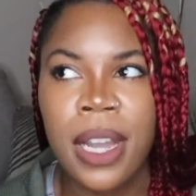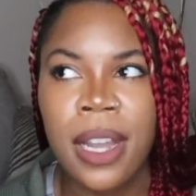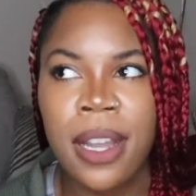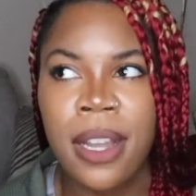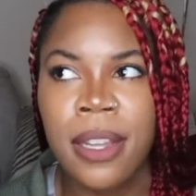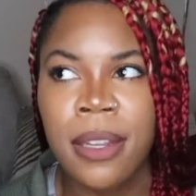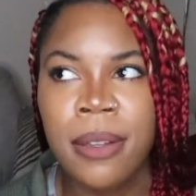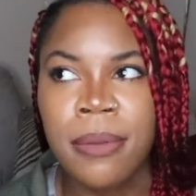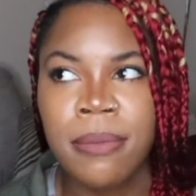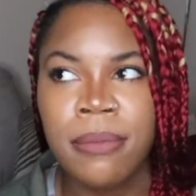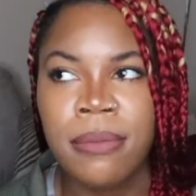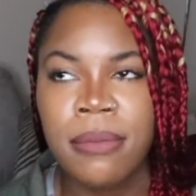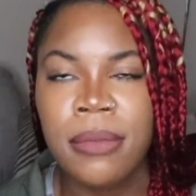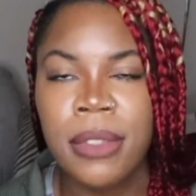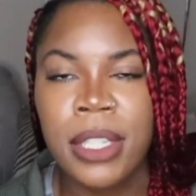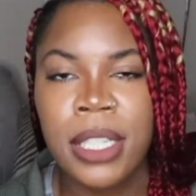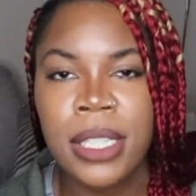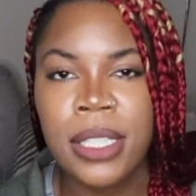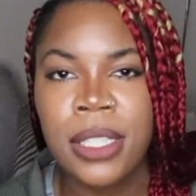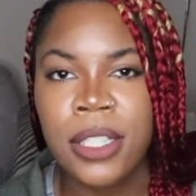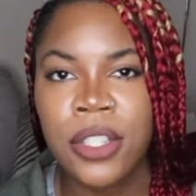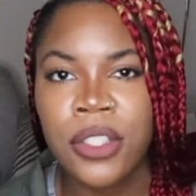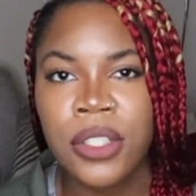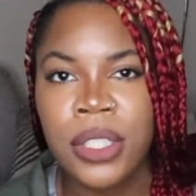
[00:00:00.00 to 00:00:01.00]
Um,
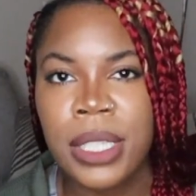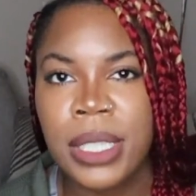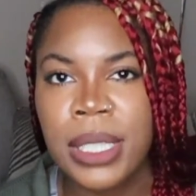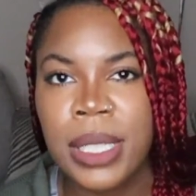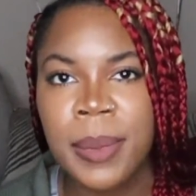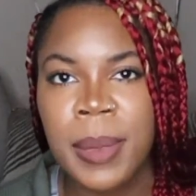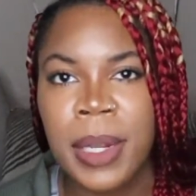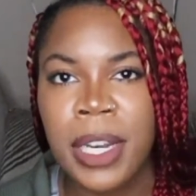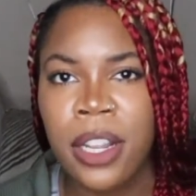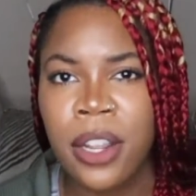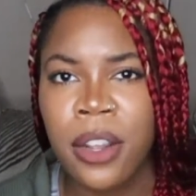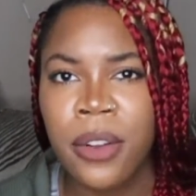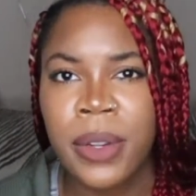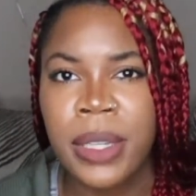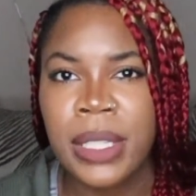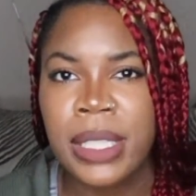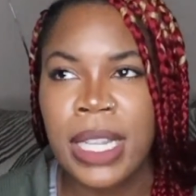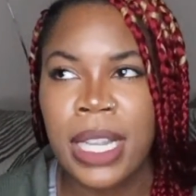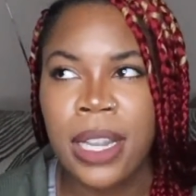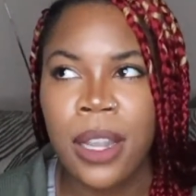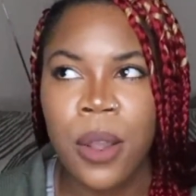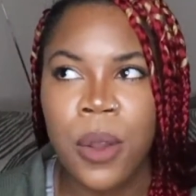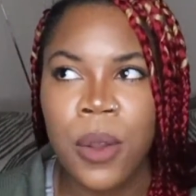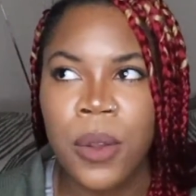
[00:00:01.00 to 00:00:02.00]
it's usually somebody
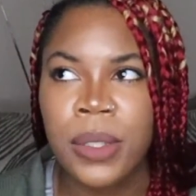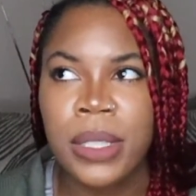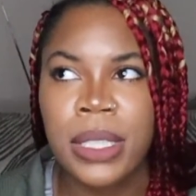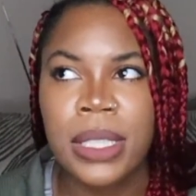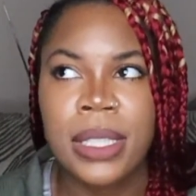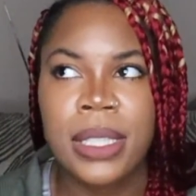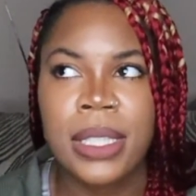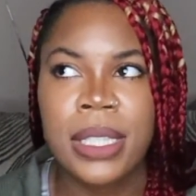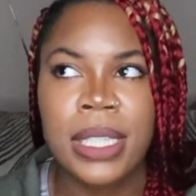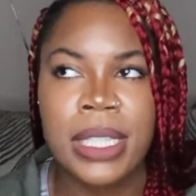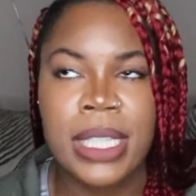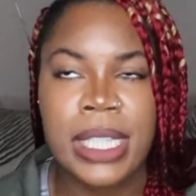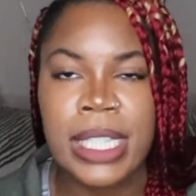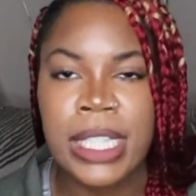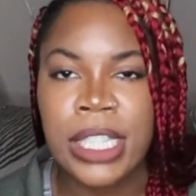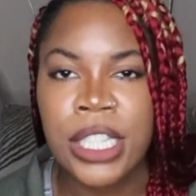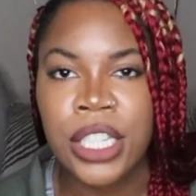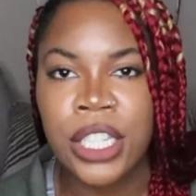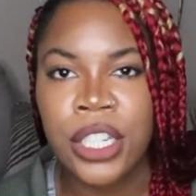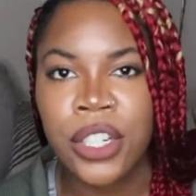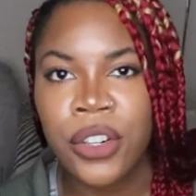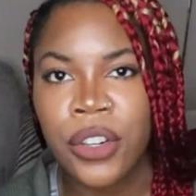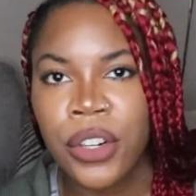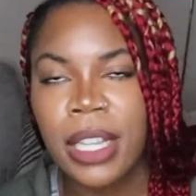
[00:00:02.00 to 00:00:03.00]
always like hosts a
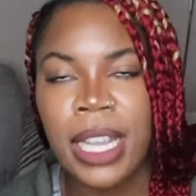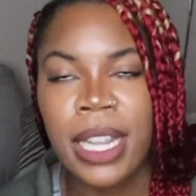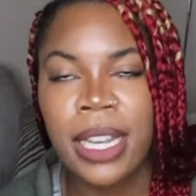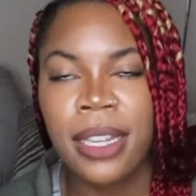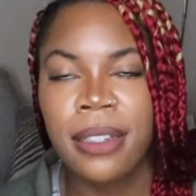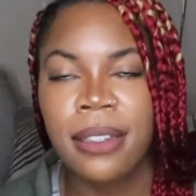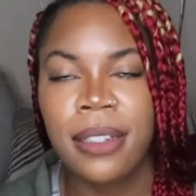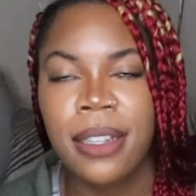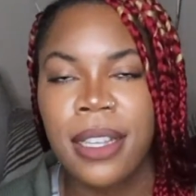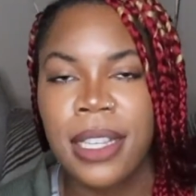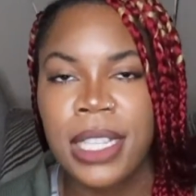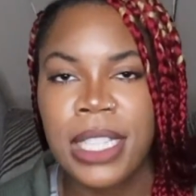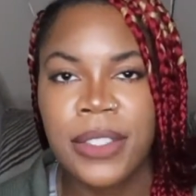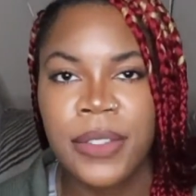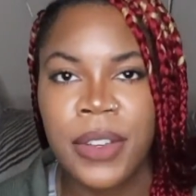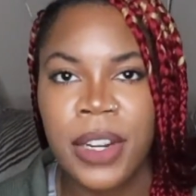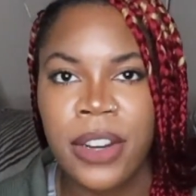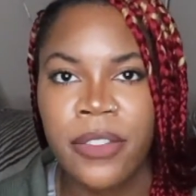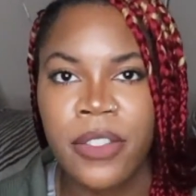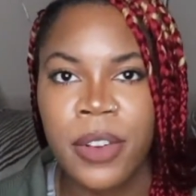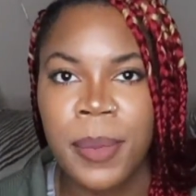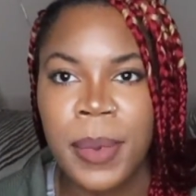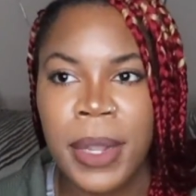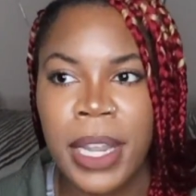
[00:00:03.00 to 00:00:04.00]
dinner and cooks for
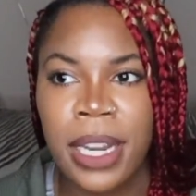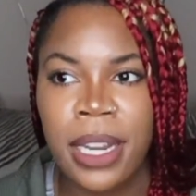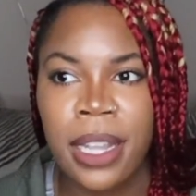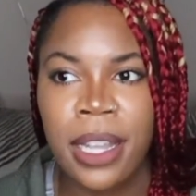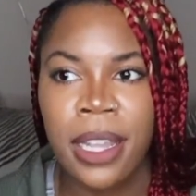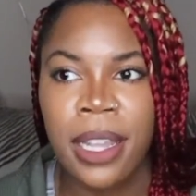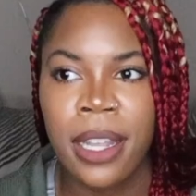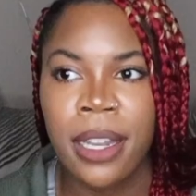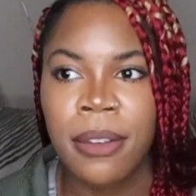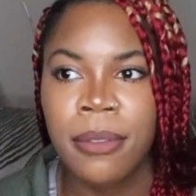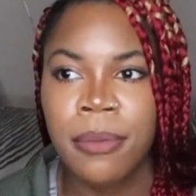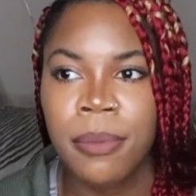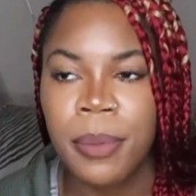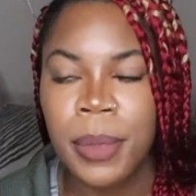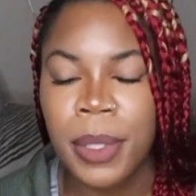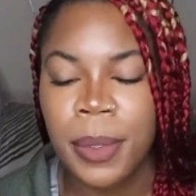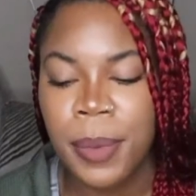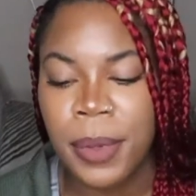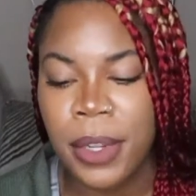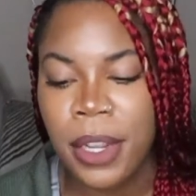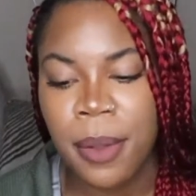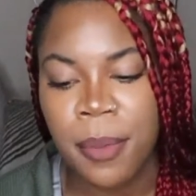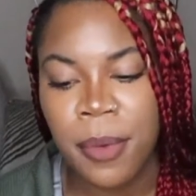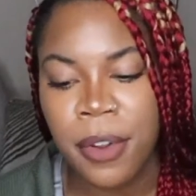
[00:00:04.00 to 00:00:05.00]
everybody and
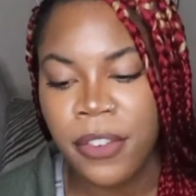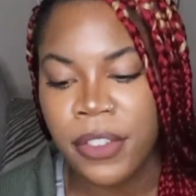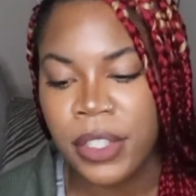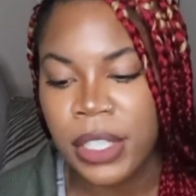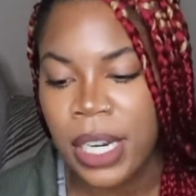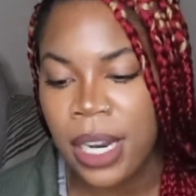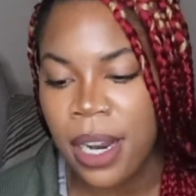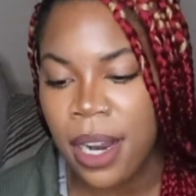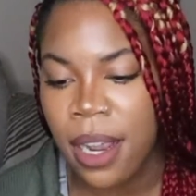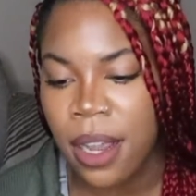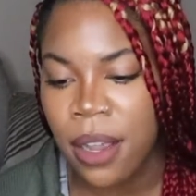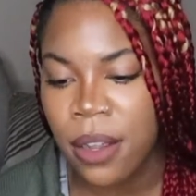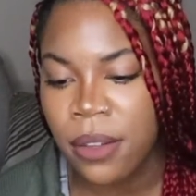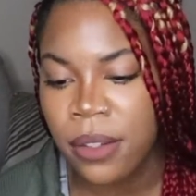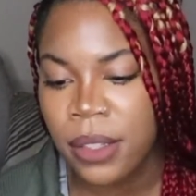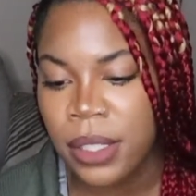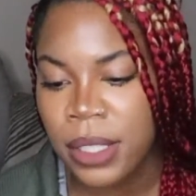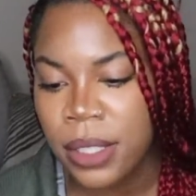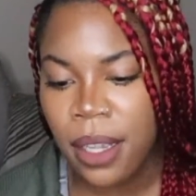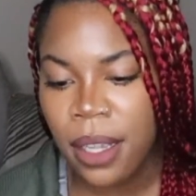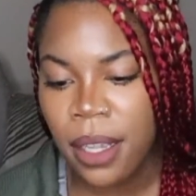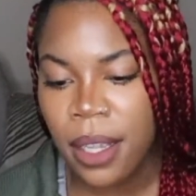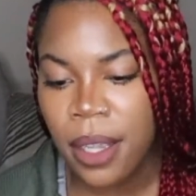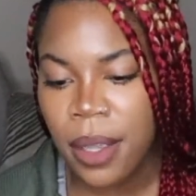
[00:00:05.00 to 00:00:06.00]
people come over to our
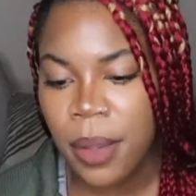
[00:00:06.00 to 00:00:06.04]
house.